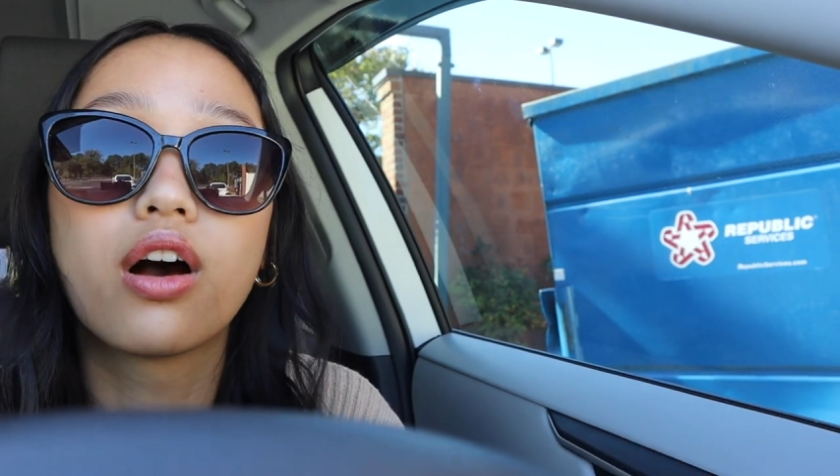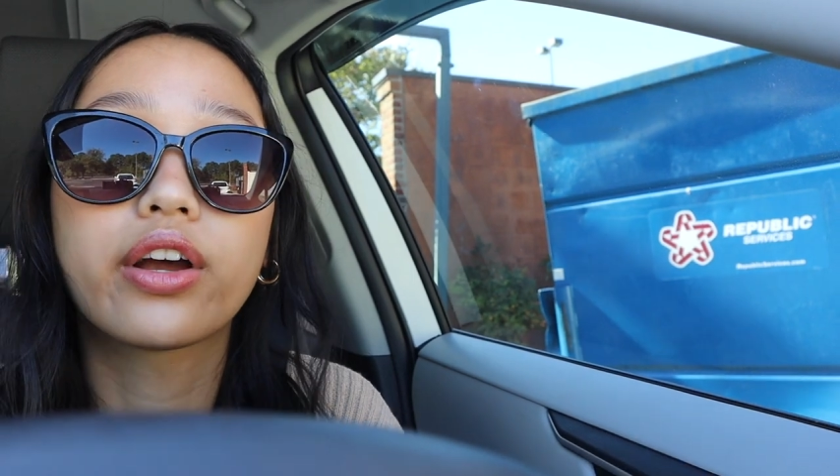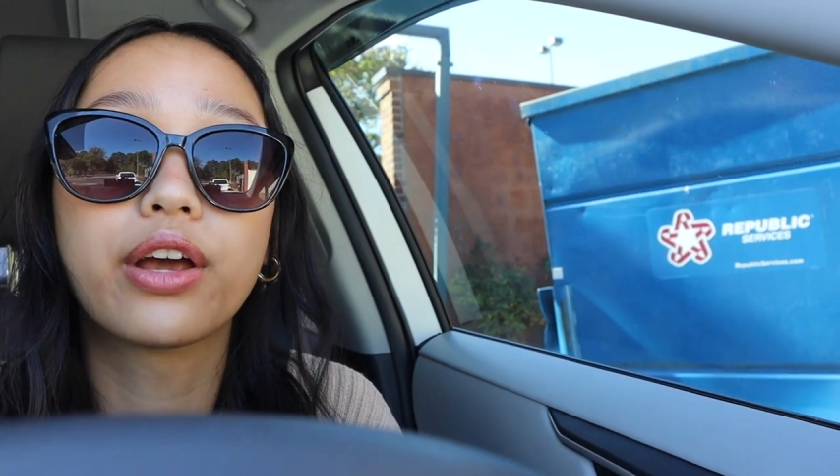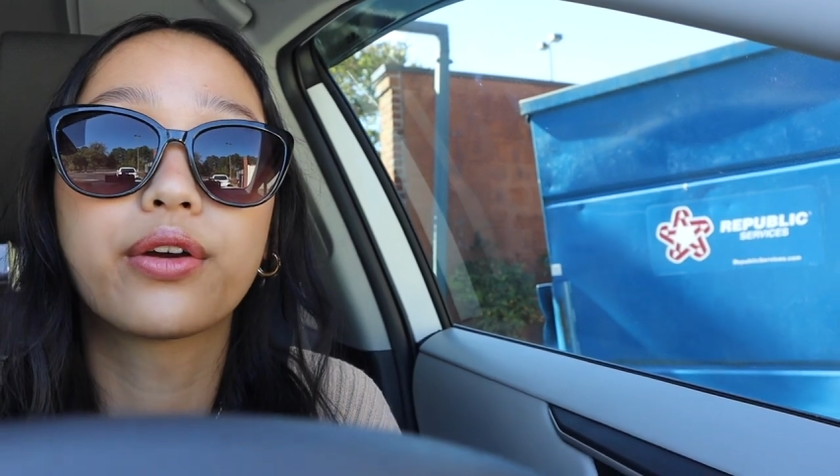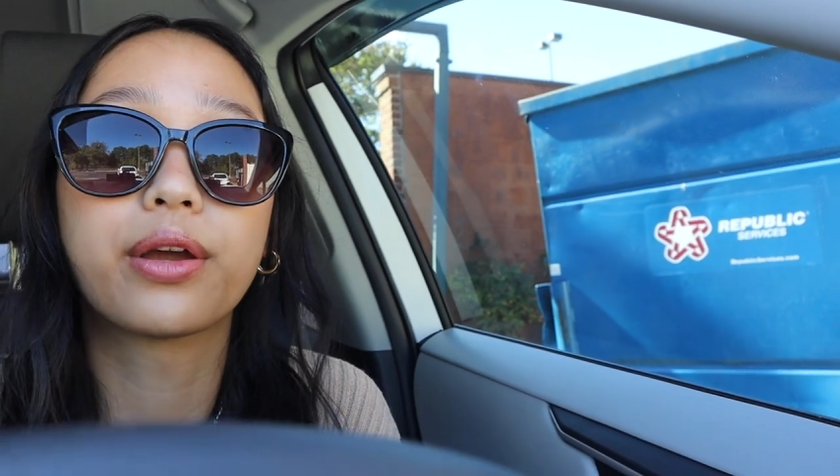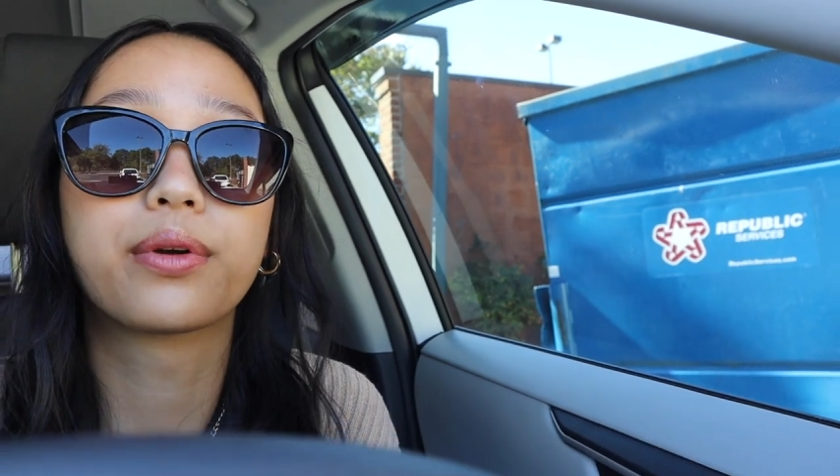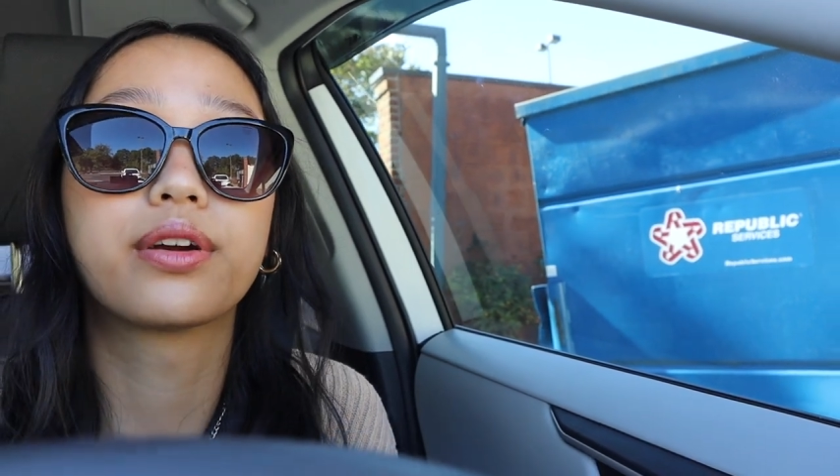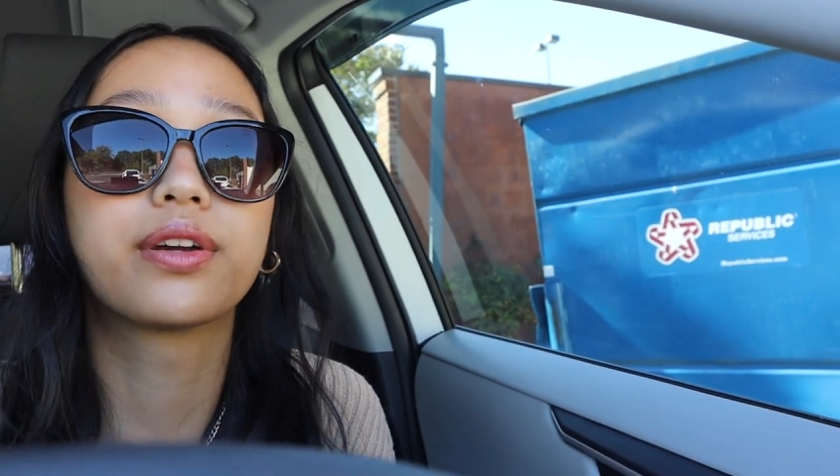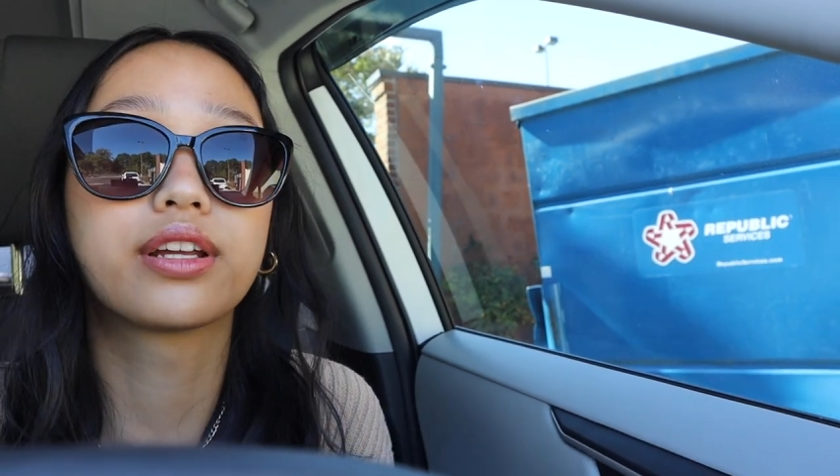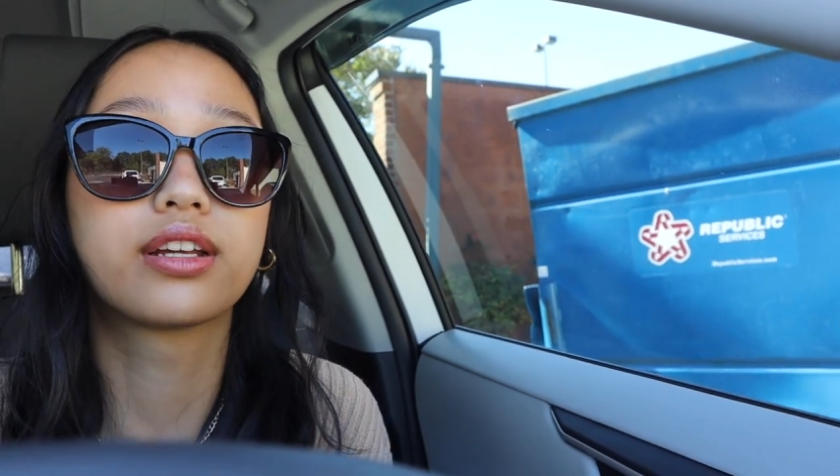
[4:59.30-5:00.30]
Okay, we're
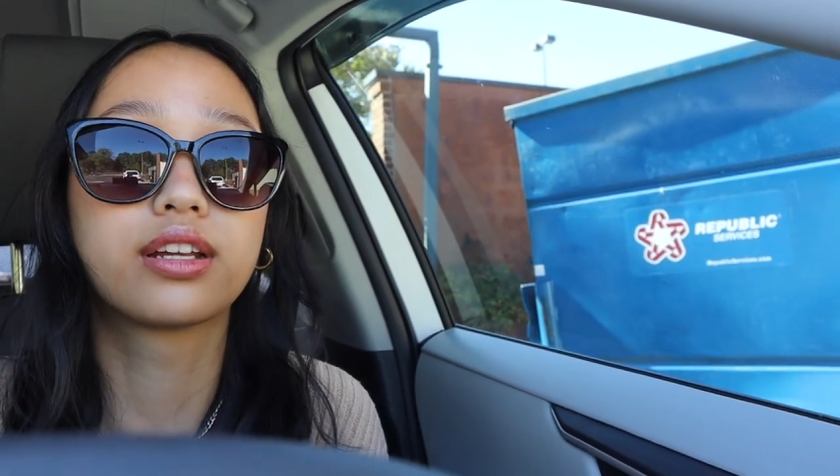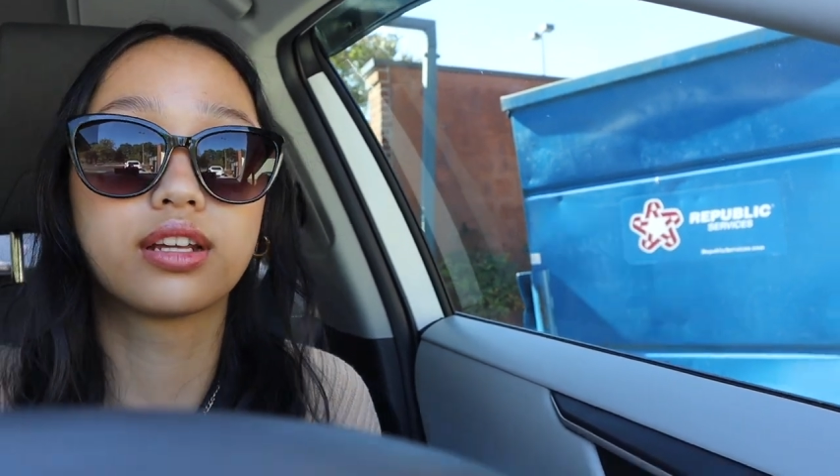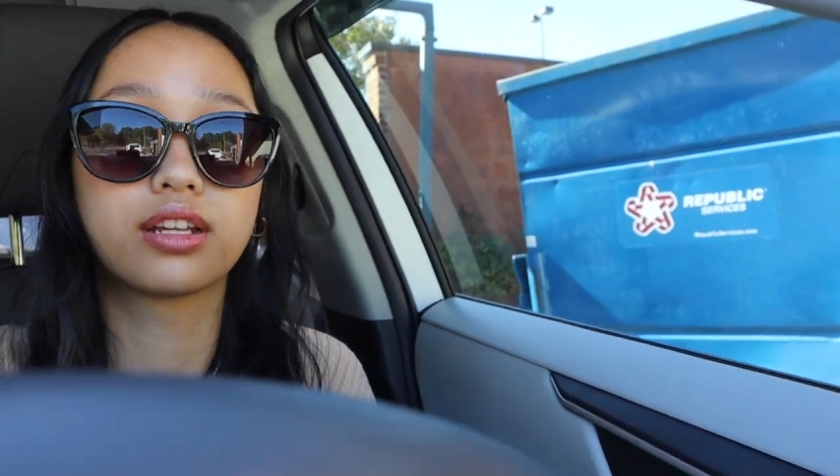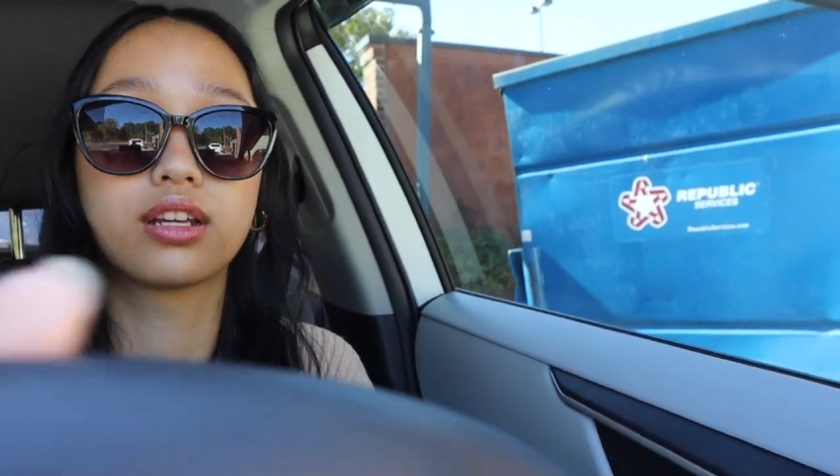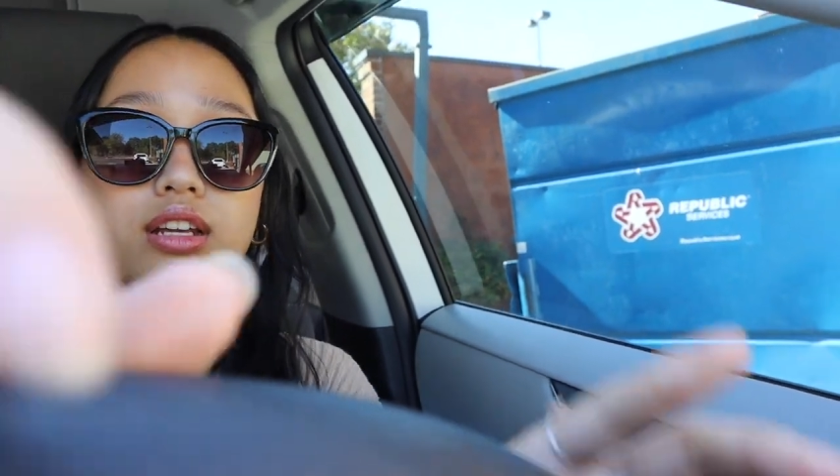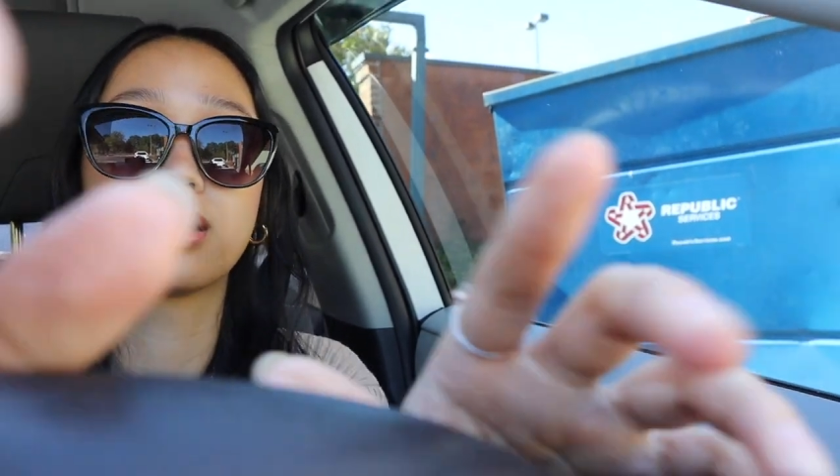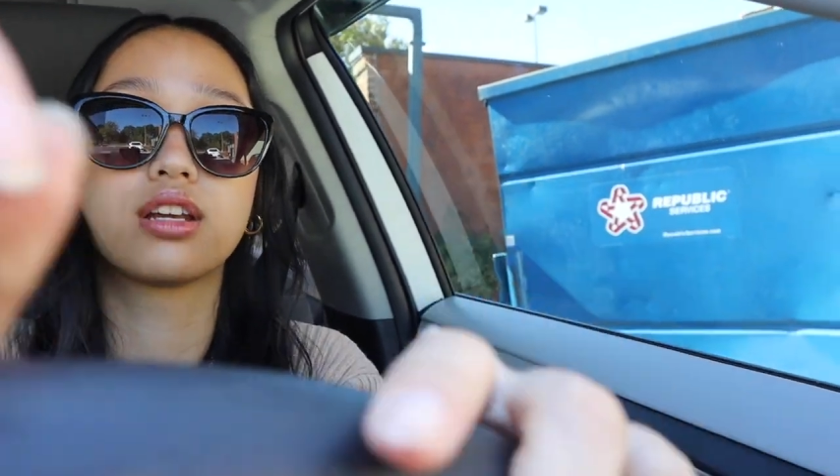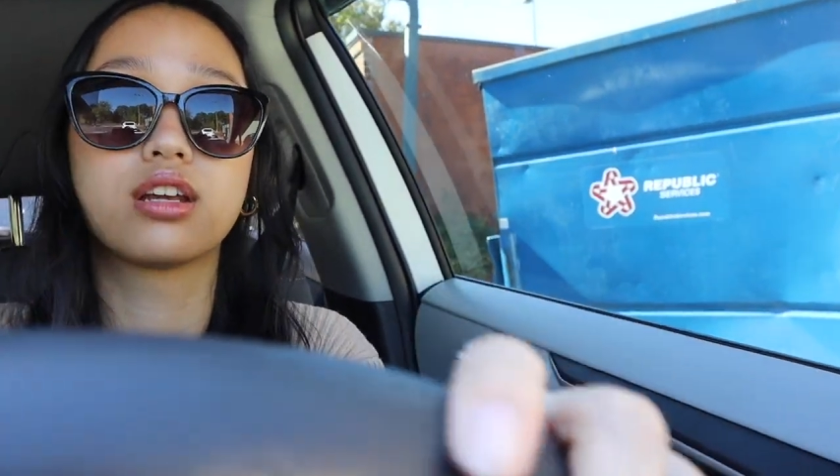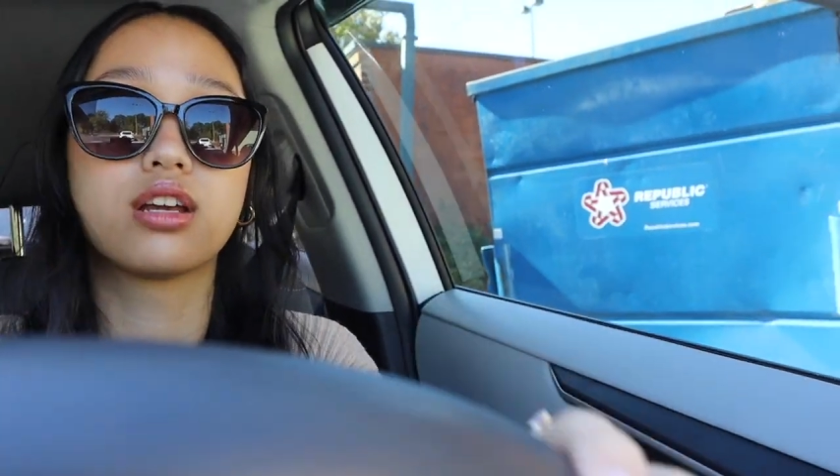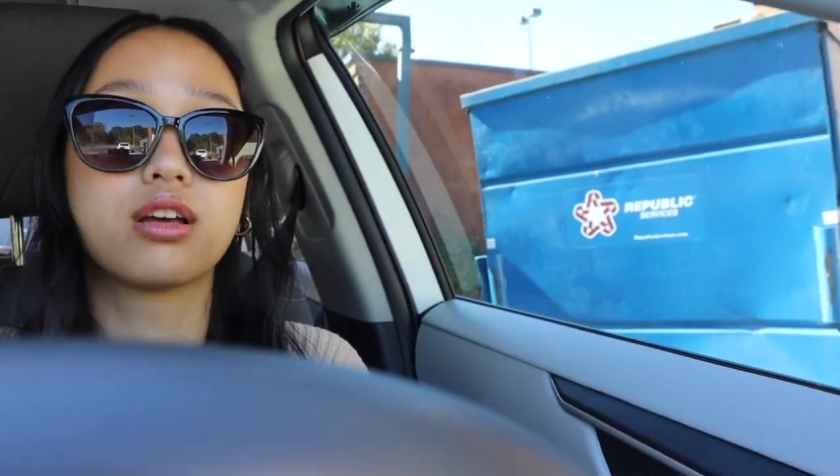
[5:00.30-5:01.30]
going.
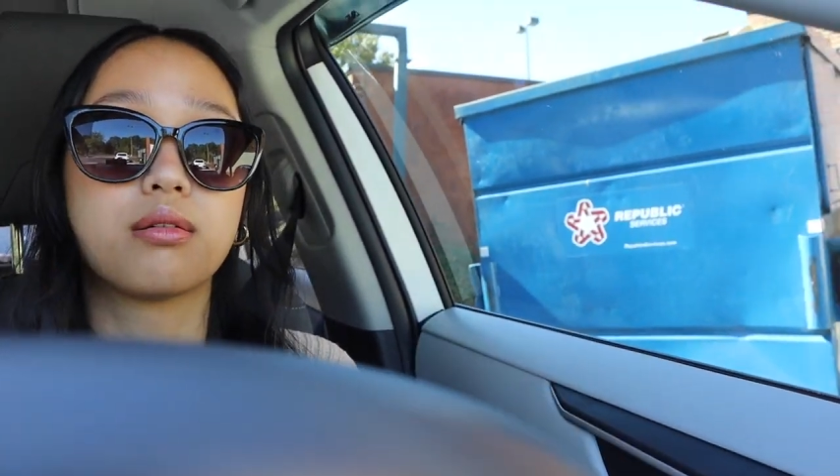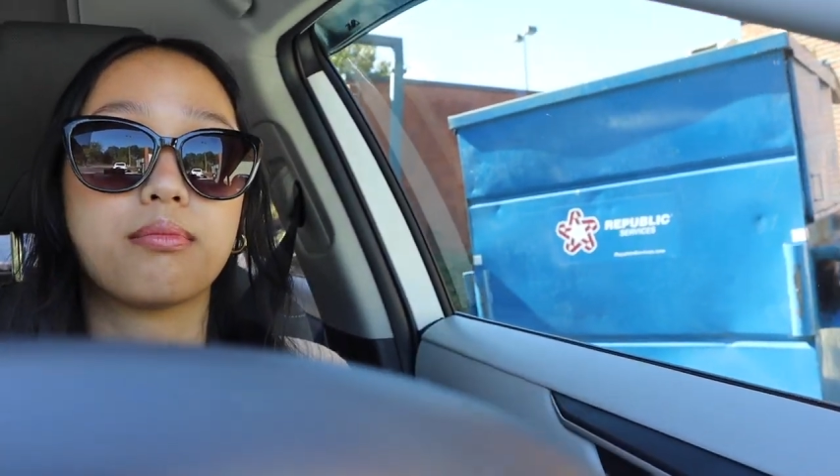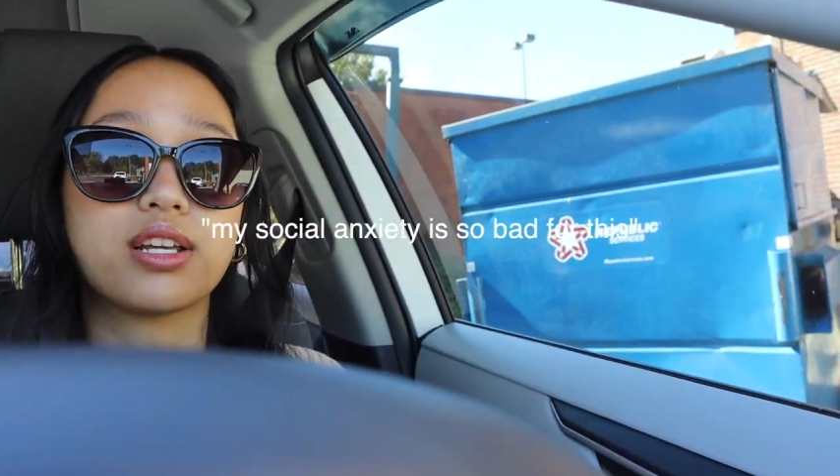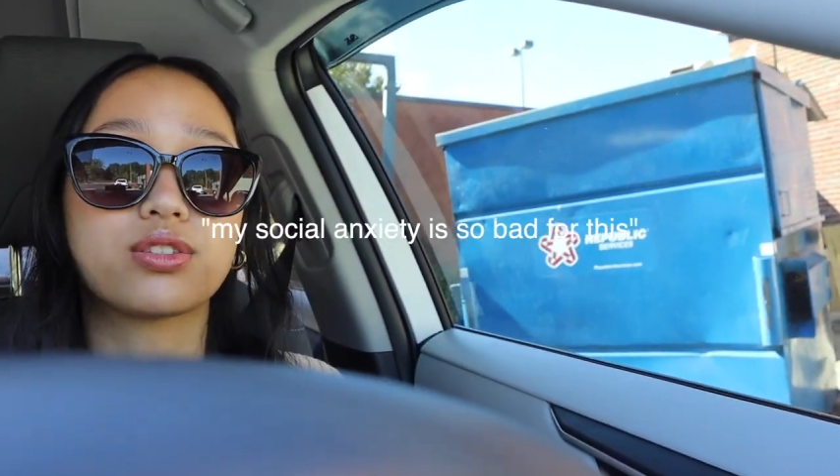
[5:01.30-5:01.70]
My